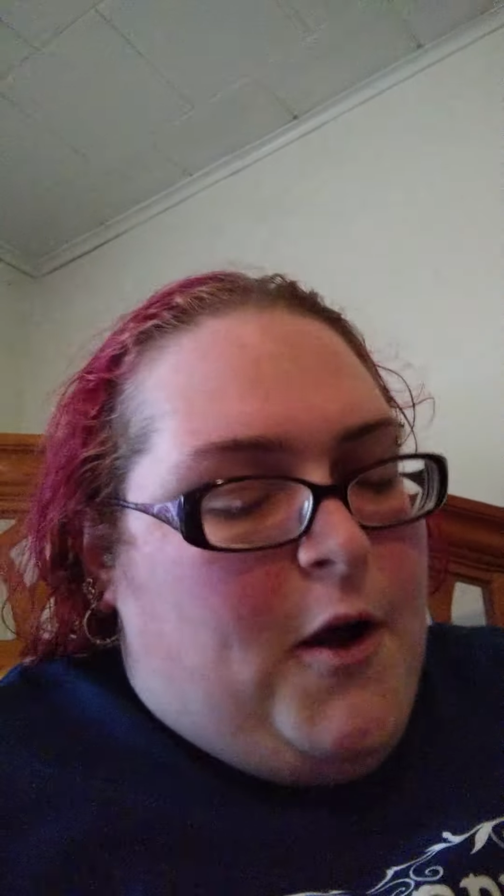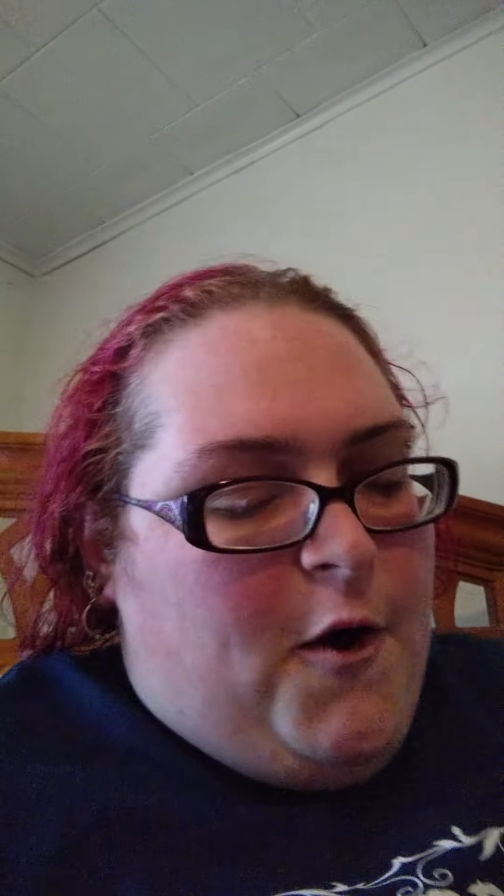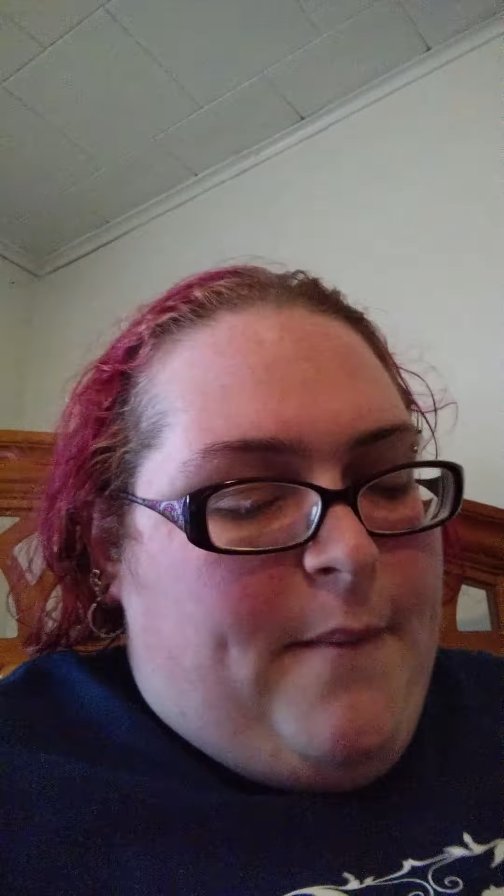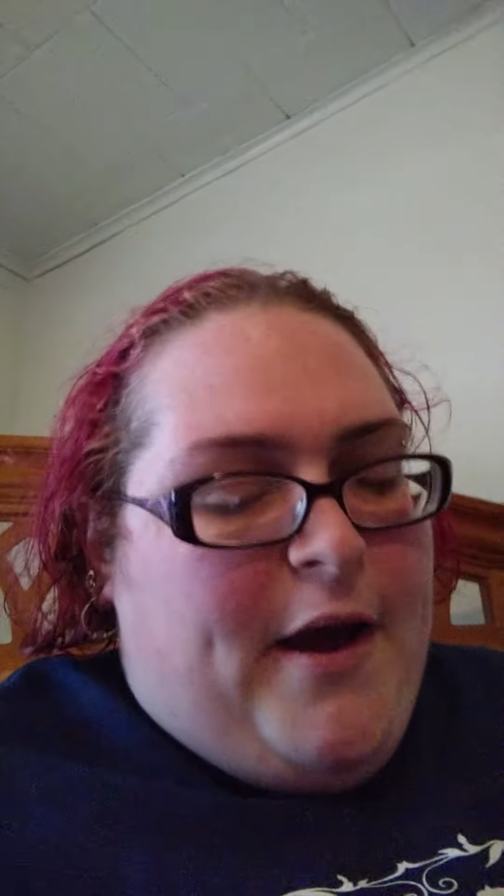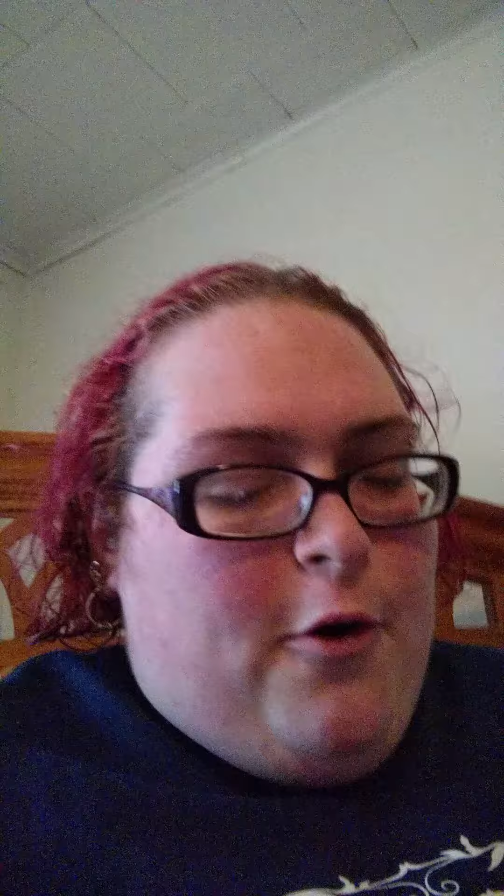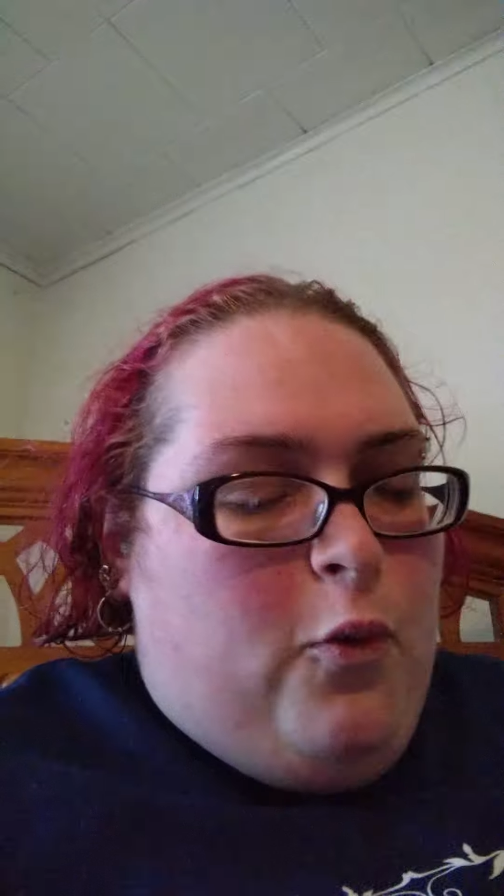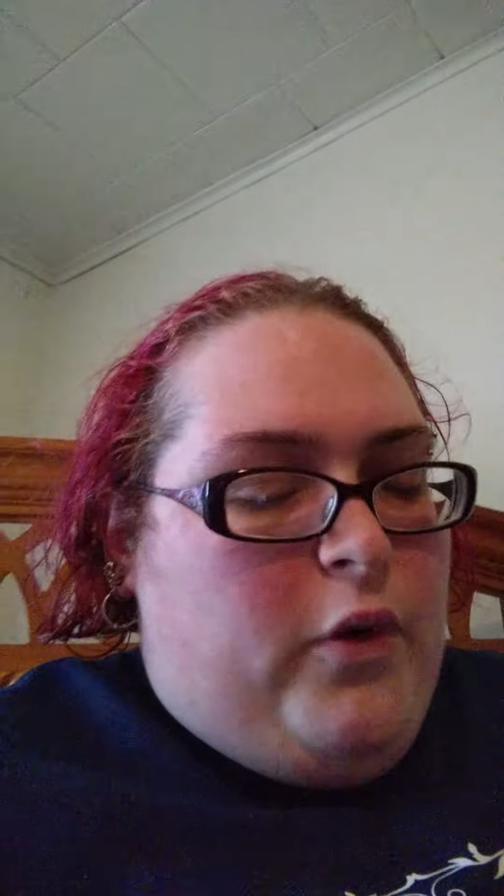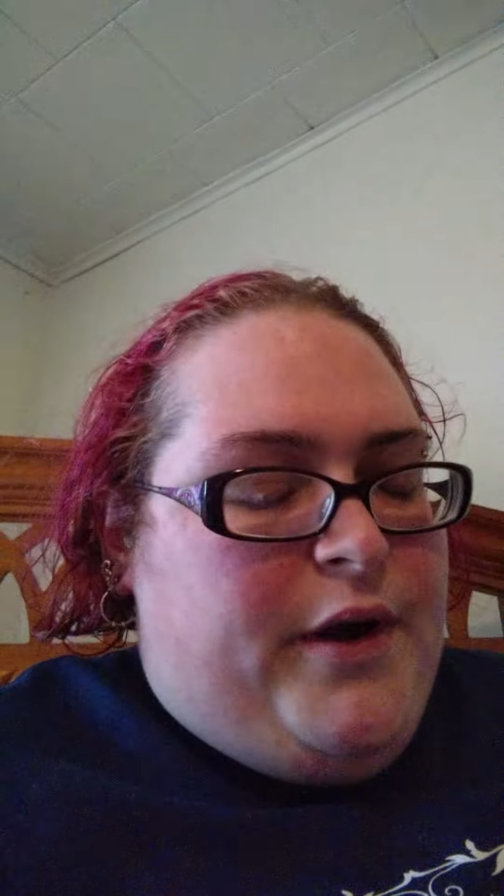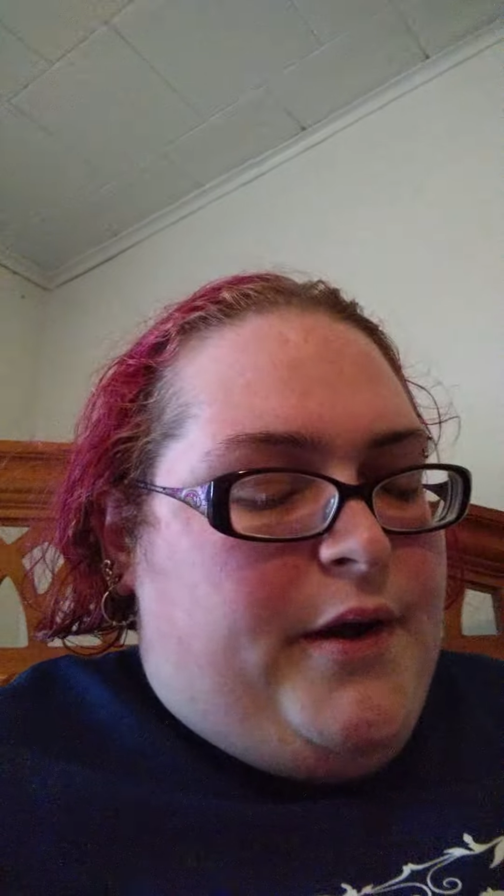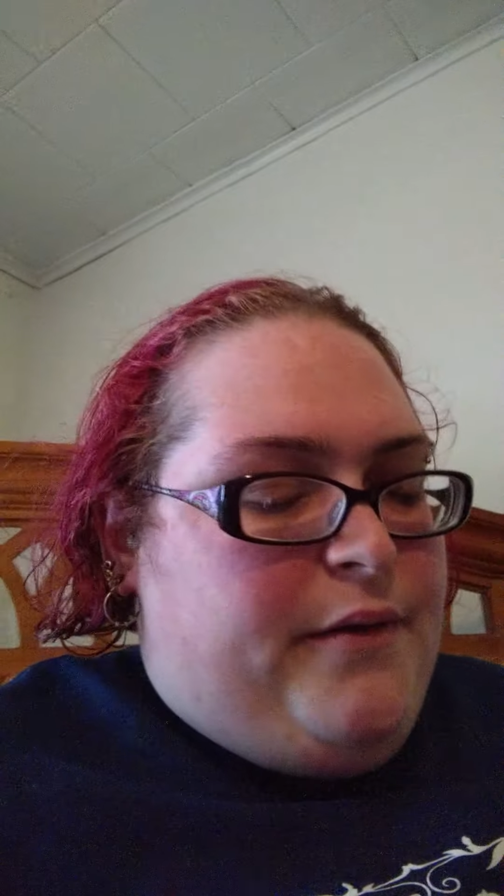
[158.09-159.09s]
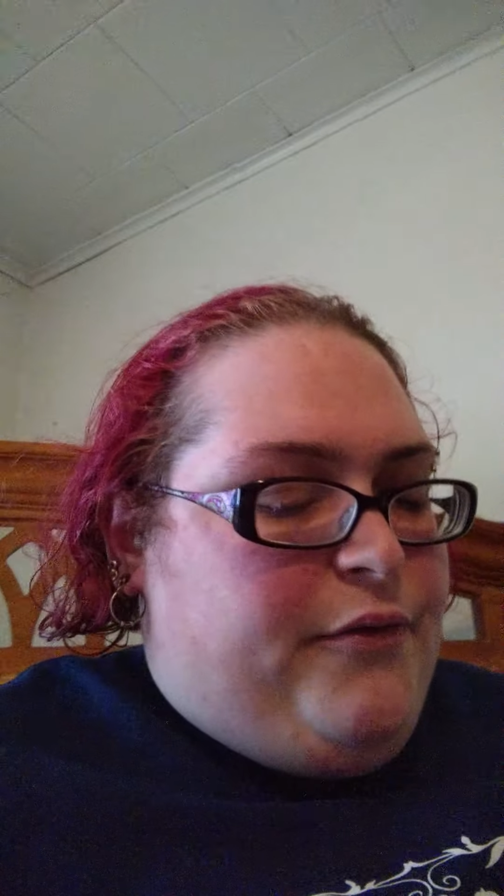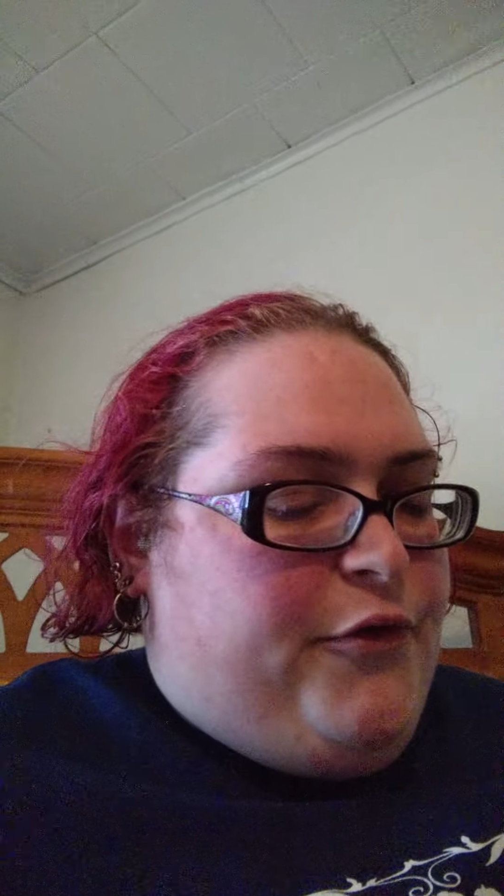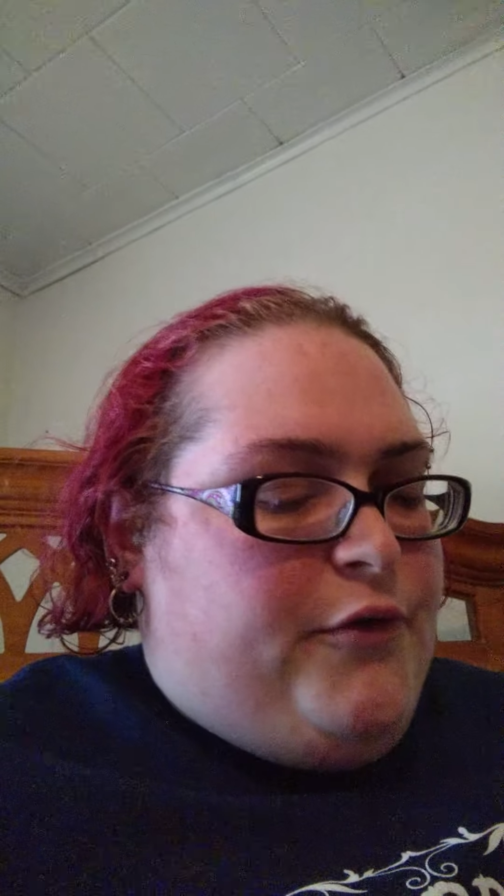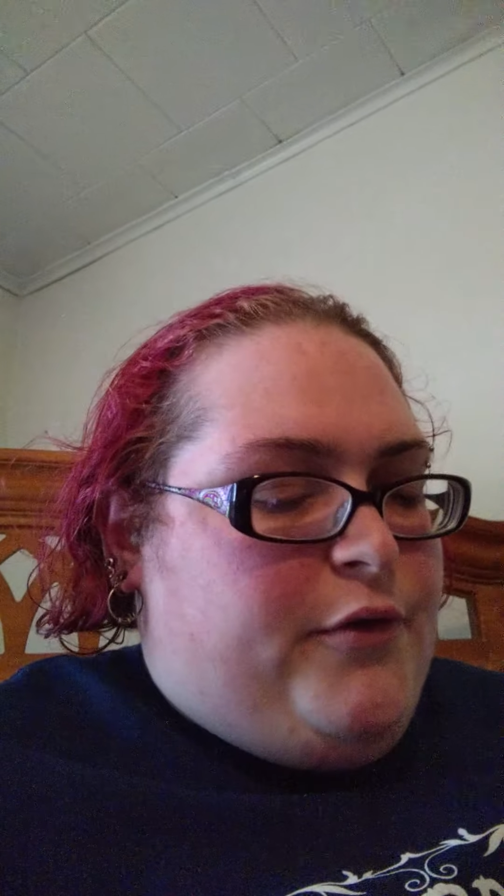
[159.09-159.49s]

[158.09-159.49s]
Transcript: come out with